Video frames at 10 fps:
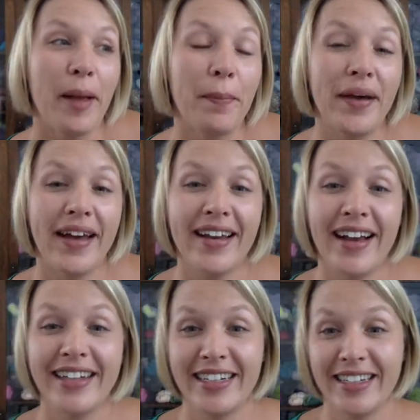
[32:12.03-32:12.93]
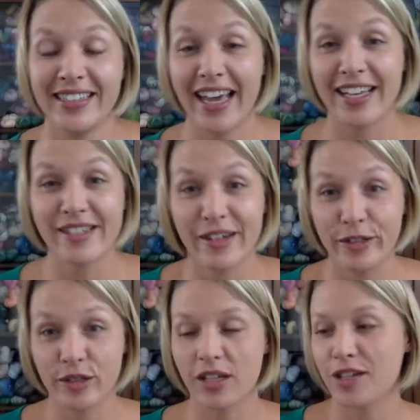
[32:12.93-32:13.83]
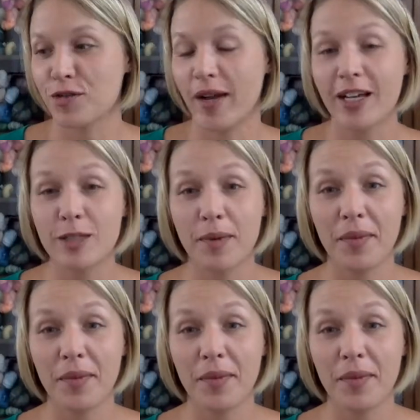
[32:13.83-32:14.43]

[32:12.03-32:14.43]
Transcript: but I need to cast on new socks for my husband